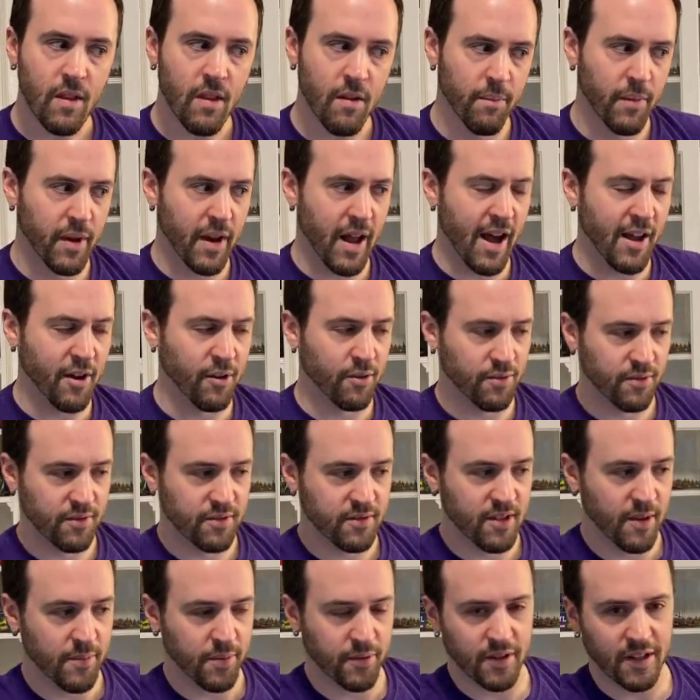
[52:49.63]
But I don't
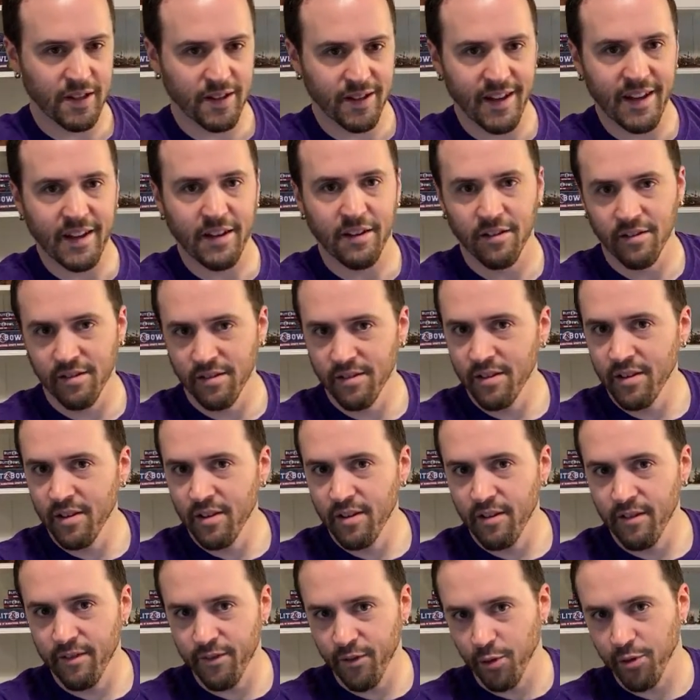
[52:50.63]
typically like
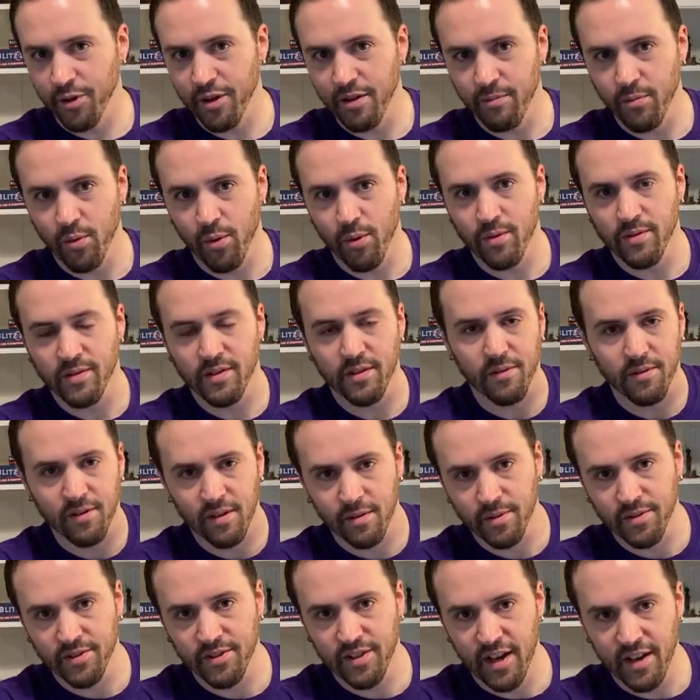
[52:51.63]
folding boards that are
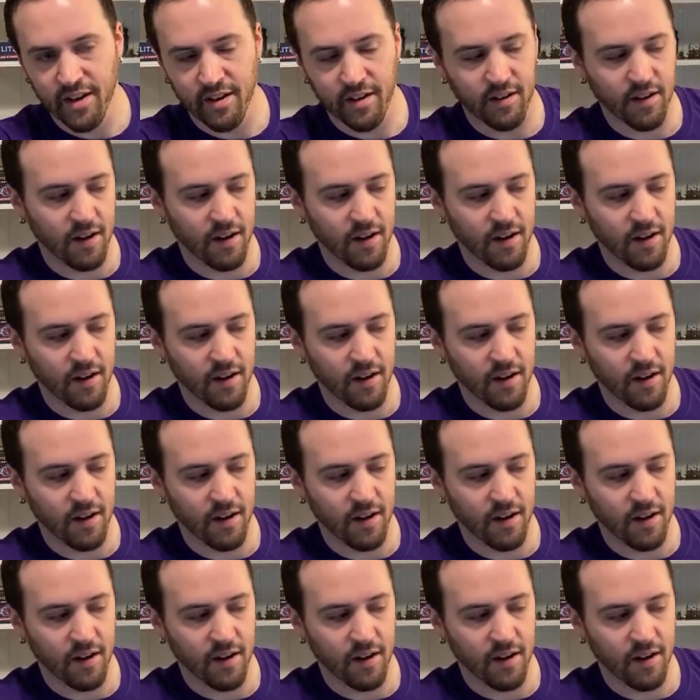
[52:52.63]
double-sided.